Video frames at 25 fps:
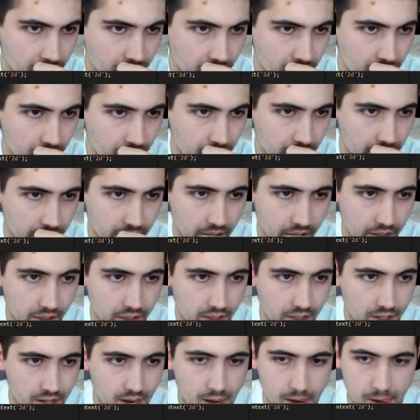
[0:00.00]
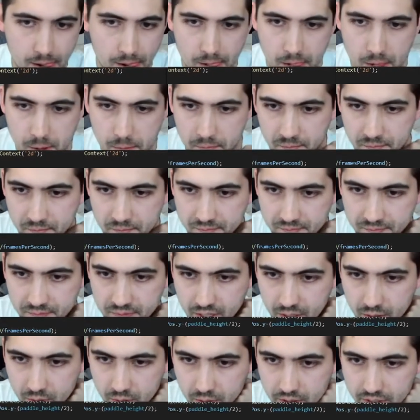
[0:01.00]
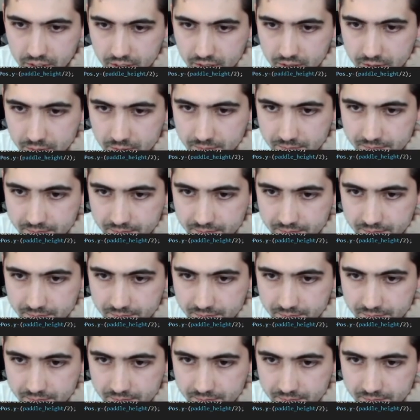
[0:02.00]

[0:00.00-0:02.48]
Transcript: Okay. Here we go.